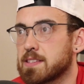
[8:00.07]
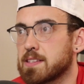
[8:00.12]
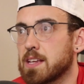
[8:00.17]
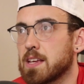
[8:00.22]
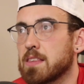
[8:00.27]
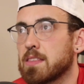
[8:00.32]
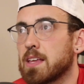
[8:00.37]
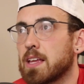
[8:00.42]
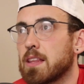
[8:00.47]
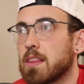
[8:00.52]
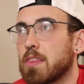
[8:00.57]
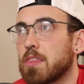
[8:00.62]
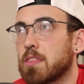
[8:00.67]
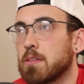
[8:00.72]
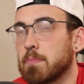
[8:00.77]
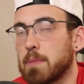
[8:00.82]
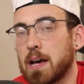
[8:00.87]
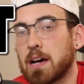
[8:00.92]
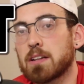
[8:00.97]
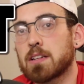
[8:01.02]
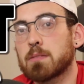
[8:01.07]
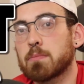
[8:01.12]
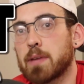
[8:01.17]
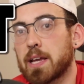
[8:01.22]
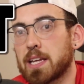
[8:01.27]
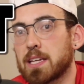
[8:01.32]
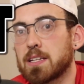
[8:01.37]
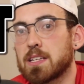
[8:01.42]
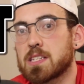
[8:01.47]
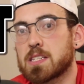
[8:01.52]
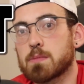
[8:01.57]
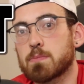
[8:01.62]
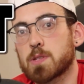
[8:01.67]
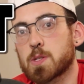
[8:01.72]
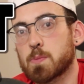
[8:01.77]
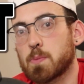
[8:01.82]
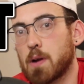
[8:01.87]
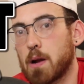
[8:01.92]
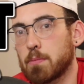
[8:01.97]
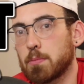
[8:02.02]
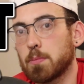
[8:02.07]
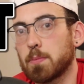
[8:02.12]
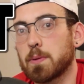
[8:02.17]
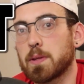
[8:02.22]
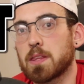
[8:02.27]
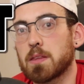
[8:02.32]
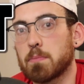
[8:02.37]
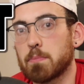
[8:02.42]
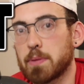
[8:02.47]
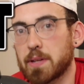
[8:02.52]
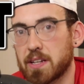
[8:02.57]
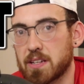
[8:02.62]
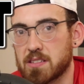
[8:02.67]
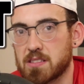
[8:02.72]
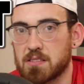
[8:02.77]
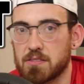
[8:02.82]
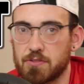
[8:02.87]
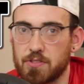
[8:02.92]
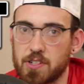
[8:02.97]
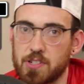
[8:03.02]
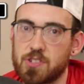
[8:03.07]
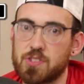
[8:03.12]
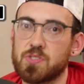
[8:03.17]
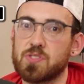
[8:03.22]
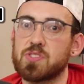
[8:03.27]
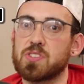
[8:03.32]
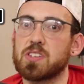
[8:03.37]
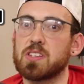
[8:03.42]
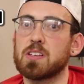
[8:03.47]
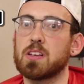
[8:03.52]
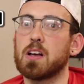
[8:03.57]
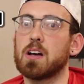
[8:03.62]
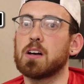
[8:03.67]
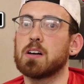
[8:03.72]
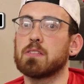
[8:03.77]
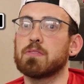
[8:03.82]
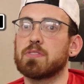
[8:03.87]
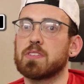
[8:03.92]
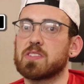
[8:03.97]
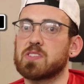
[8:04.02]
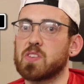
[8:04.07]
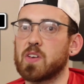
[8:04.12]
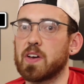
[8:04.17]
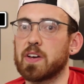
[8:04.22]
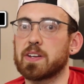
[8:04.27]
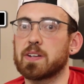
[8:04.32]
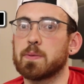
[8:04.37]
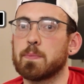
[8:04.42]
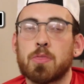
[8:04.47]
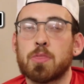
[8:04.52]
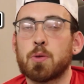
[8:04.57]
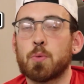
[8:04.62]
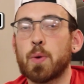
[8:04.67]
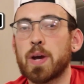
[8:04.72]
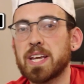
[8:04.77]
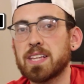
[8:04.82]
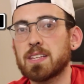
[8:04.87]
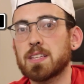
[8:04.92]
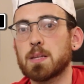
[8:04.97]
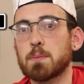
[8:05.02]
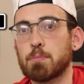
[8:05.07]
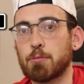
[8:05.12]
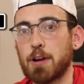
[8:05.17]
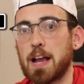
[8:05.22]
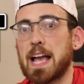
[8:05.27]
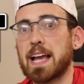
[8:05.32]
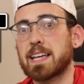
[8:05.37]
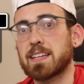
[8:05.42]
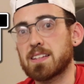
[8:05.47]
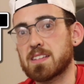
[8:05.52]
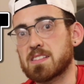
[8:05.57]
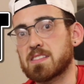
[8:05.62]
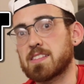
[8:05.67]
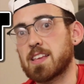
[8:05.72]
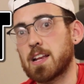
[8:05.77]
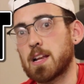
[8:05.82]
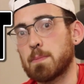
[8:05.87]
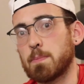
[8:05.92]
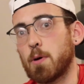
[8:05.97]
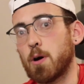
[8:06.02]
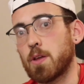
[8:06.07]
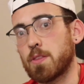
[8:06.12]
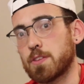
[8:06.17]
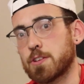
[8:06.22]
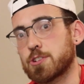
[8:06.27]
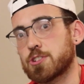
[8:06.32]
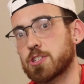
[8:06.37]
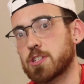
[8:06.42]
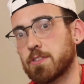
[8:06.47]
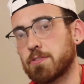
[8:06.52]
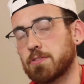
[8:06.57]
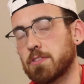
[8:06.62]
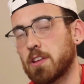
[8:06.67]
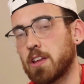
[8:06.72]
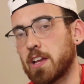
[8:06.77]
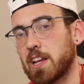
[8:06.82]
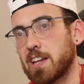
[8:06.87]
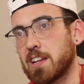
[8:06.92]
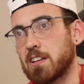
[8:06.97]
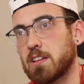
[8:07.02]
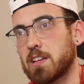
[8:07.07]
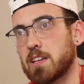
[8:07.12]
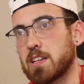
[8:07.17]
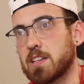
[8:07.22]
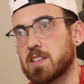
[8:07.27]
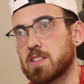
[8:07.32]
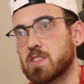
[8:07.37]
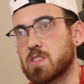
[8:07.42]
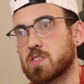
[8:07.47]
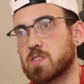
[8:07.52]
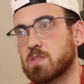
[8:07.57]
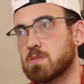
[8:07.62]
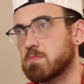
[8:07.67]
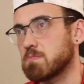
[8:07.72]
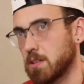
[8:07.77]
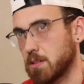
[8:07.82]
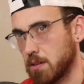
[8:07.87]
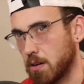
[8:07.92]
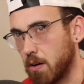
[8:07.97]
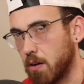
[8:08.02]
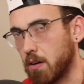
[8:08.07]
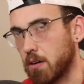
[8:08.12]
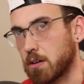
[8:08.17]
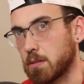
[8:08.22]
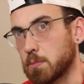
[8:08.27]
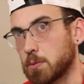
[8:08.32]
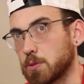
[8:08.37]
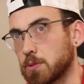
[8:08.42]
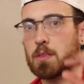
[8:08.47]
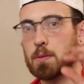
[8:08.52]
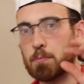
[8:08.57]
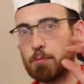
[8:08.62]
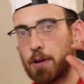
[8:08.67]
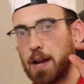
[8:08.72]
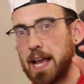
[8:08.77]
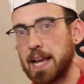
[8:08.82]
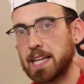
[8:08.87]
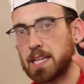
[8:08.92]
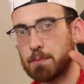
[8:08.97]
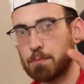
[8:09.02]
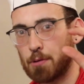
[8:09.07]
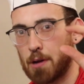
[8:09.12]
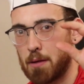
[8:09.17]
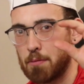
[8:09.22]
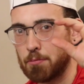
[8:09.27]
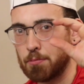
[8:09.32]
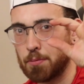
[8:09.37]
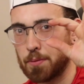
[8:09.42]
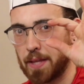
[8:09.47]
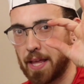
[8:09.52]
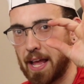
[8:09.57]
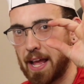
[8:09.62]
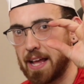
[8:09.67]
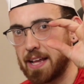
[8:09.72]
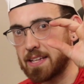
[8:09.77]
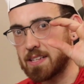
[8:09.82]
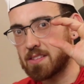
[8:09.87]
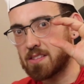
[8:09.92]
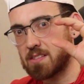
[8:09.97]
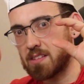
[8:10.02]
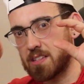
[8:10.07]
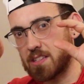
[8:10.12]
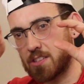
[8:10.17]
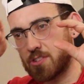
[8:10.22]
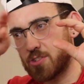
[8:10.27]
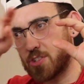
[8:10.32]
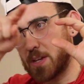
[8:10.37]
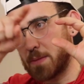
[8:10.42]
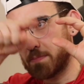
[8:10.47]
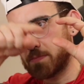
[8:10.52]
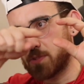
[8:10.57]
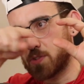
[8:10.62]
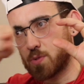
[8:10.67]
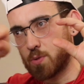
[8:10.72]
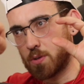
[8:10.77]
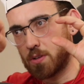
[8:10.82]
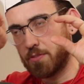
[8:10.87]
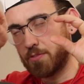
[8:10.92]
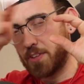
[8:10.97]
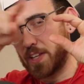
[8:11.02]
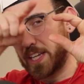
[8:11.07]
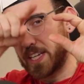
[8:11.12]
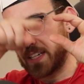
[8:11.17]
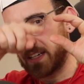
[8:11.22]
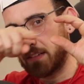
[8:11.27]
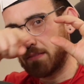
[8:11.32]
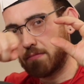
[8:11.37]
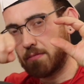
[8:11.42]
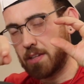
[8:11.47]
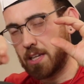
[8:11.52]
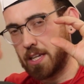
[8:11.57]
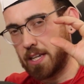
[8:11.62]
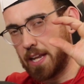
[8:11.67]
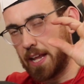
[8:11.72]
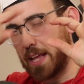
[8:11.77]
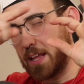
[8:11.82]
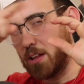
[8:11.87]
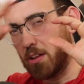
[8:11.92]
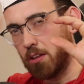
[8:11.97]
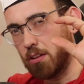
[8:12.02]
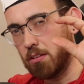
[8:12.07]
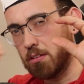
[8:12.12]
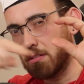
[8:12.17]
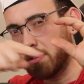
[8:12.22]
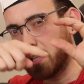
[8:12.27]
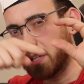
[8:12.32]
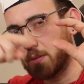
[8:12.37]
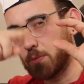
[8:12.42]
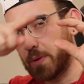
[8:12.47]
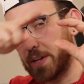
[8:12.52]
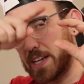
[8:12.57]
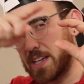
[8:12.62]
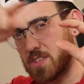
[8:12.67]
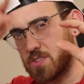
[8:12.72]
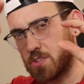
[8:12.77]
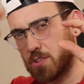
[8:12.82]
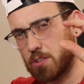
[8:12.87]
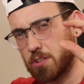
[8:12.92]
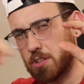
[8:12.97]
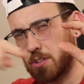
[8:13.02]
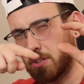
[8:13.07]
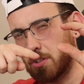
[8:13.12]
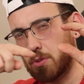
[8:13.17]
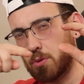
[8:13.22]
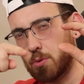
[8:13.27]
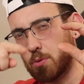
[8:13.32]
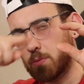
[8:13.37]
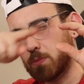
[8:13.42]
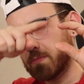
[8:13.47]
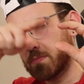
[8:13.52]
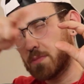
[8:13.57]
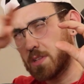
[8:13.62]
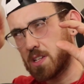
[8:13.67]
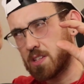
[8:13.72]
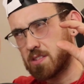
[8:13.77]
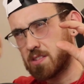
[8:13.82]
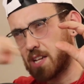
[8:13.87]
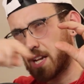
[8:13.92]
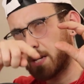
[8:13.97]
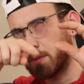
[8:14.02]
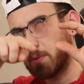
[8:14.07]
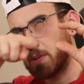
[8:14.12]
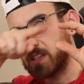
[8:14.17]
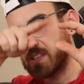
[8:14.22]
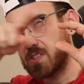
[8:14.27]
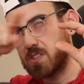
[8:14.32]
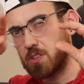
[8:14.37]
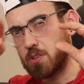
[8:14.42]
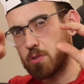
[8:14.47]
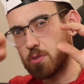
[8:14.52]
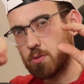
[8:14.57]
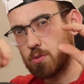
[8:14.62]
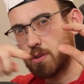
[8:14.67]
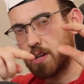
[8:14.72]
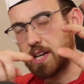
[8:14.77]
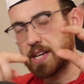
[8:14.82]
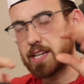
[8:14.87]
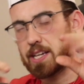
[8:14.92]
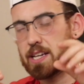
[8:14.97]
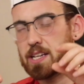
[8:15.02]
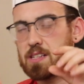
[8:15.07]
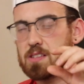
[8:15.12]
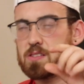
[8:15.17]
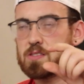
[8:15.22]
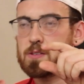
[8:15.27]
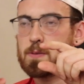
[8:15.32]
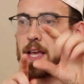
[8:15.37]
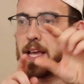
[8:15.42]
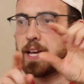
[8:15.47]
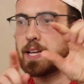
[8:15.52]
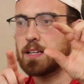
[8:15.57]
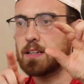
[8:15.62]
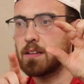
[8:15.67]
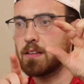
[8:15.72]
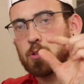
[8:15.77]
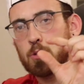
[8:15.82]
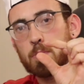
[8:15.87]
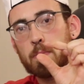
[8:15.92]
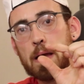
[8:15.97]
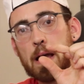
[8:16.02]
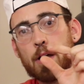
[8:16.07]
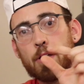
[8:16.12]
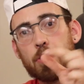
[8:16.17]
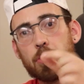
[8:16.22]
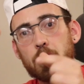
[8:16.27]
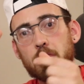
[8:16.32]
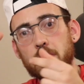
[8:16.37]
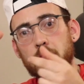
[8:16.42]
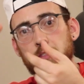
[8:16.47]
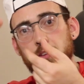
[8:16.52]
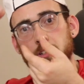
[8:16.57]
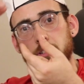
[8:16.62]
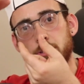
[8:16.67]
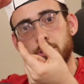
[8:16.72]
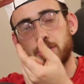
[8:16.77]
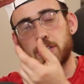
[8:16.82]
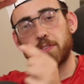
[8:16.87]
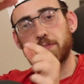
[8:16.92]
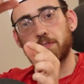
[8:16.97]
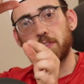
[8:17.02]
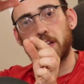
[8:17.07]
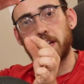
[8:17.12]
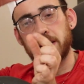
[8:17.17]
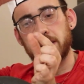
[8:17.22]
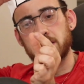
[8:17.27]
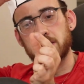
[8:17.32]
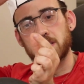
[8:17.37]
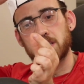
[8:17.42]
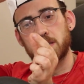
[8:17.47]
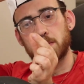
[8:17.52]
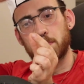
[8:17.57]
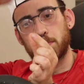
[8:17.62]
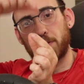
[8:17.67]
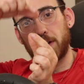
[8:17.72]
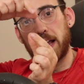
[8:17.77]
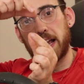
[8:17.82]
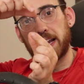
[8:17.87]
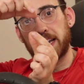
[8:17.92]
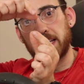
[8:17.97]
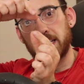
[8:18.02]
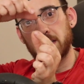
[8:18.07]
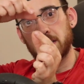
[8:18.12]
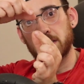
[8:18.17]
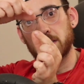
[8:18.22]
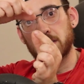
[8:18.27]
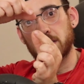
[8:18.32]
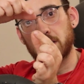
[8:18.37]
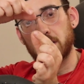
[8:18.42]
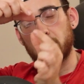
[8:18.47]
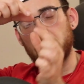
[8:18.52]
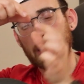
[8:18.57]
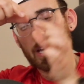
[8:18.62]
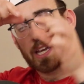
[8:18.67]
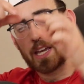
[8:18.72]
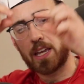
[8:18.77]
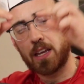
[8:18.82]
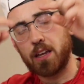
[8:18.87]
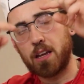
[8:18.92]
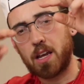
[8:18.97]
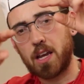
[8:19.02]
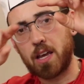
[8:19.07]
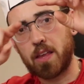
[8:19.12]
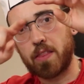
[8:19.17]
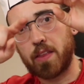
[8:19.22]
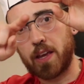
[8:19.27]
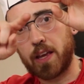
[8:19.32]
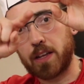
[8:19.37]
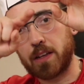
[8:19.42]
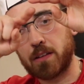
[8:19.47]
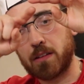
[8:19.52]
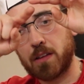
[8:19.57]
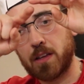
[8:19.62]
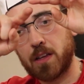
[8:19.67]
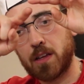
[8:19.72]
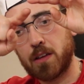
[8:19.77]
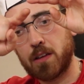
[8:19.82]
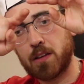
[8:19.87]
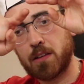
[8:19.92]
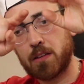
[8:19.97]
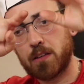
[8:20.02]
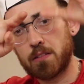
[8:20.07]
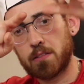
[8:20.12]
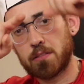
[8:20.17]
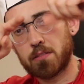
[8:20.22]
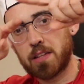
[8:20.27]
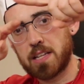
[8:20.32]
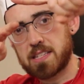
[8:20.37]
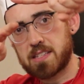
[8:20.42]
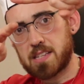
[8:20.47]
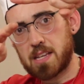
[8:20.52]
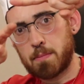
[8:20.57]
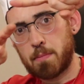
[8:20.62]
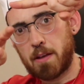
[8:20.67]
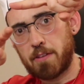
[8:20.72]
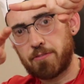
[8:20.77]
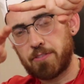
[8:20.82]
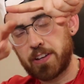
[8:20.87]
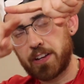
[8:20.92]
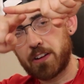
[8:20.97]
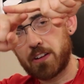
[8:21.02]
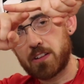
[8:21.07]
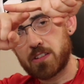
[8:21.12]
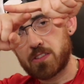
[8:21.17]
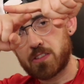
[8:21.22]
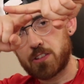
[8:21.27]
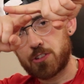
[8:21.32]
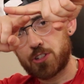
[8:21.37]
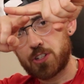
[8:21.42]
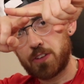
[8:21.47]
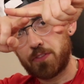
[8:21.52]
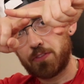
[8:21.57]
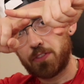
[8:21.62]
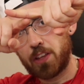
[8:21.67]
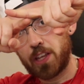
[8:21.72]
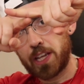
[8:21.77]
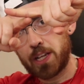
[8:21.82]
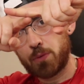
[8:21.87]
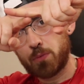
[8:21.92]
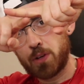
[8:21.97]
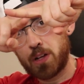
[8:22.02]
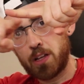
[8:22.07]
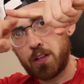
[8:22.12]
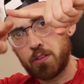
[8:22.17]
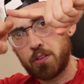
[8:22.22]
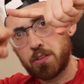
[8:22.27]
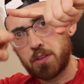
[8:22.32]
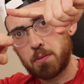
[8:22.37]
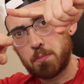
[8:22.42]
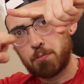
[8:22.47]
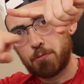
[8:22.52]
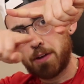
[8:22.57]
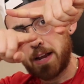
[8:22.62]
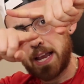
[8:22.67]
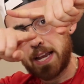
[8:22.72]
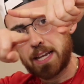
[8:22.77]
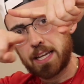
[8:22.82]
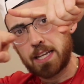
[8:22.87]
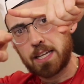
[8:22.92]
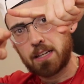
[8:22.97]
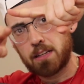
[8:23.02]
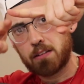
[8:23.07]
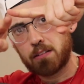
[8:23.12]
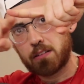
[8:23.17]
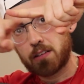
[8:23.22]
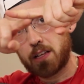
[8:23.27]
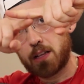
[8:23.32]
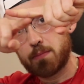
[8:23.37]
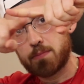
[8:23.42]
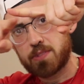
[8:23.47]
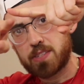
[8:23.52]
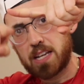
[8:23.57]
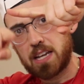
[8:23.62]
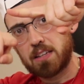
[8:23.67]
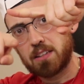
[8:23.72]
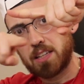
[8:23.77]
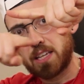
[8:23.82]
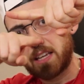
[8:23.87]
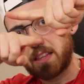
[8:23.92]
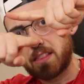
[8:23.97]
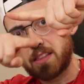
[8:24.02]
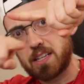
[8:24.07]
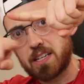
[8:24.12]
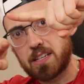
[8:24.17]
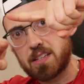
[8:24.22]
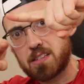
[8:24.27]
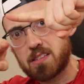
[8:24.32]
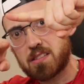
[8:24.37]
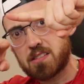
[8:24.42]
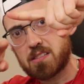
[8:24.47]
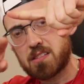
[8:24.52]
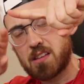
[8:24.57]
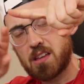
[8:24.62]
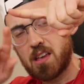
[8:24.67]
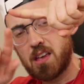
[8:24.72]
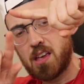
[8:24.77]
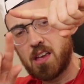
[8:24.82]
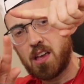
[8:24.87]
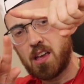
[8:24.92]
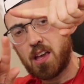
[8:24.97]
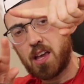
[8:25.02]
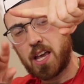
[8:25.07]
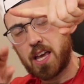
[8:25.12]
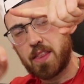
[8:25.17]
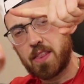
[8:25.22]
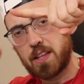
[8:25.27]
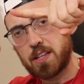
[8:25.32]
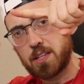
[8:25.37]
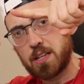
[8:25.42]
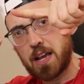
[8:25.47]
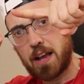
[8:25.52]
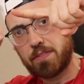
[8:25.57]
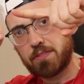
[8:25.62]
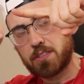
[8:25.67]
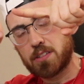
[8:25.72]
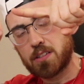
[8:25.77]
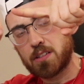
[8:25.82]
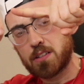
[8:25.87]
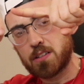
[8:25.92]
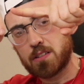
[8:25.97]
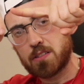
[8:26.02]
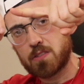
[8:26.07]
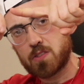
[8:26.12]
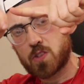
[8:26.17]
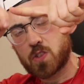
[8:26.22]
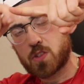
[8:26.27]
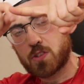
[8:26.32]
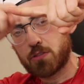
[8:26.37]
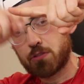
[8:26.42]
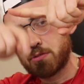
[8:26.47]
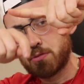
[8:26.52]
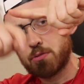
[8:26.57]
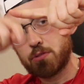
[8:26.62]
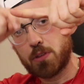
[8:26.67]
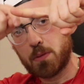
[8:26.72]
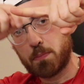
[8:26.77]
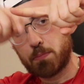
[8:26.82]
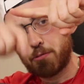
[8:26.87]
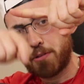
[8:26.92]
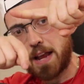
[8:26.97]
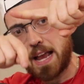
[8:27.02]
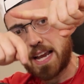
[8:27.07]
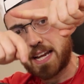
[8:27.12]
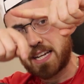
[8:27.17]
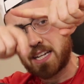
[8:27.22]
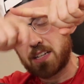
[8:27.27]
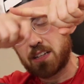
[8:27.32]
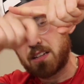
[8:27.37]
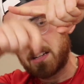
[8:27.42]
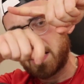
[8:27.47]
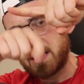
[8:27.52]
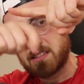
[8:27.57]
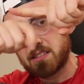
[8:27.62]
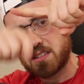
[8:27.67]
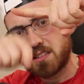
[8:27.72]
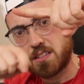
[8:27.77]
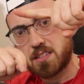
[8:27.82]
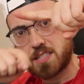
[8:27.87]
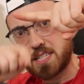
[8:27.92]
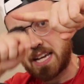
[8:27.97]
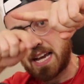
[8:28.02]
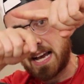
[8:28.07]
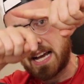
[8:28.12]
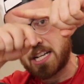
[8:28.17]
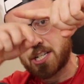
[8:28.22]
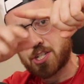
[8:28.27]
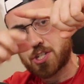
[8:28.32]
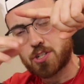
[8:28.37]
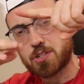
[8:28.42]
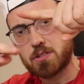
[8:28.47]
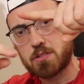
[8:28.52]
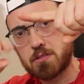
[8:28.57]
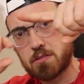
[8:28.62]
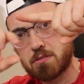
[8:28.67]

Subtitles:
say that the mounting mechanism is probably the biggest deficiency of this item. The way that the bracket is set up on the shift light is horrible. The bracket probably is shaped sort of like an L in ways, or a U, a sideways U, I guess. And you mount the shift light to the bracket, okay, and then let's say my finger is the shift light. Well, the bracket comes down like this, and then you have to screw the bracket into the dash.